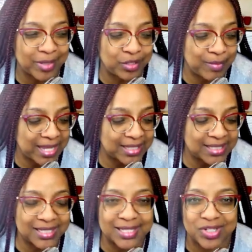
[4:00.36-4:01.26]
And you made the
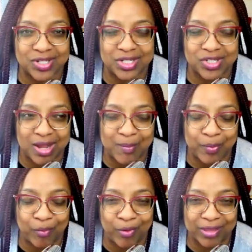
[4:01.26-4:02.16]
decision to jump
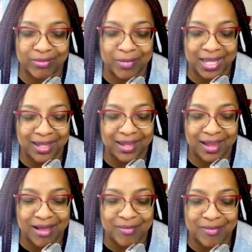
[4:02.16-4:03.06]
with me
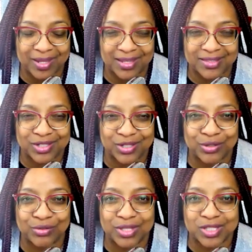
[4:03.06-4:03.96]
um,
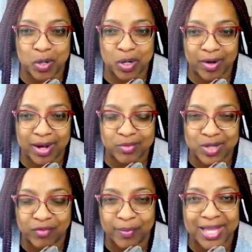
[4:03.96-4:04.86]
into this program,
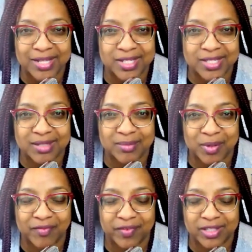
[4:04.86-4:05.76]
Travel Passions to
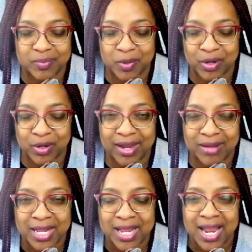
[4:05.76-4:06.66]
Profits
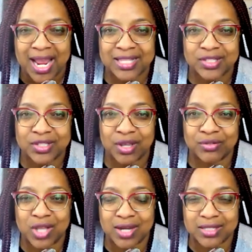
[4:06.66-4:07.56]
program. And so
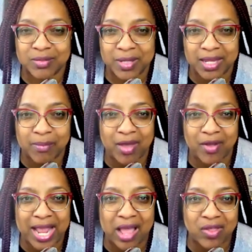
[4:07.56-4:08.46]
talk to me
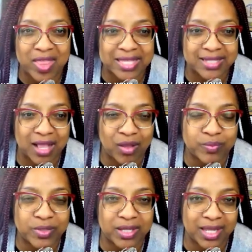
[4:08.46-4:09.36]
about how that's
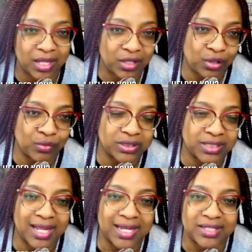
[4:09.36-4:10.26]
helped get you
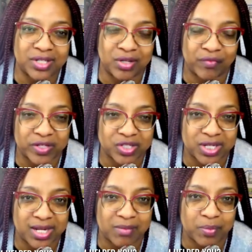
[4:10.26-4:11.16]
aligned to your
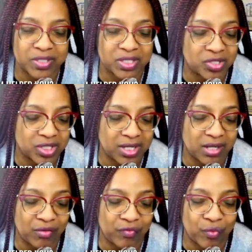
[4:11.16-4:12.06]
vision and positioning
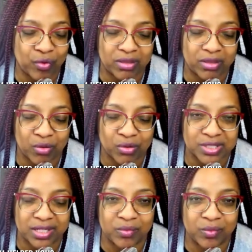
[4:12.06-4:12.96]
you for the goals
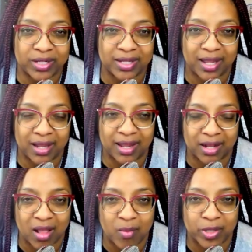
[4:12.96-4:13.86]
that you want to get
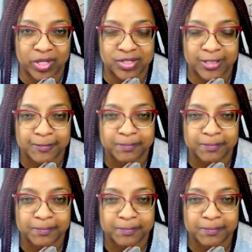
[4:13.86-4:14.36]
accomplished.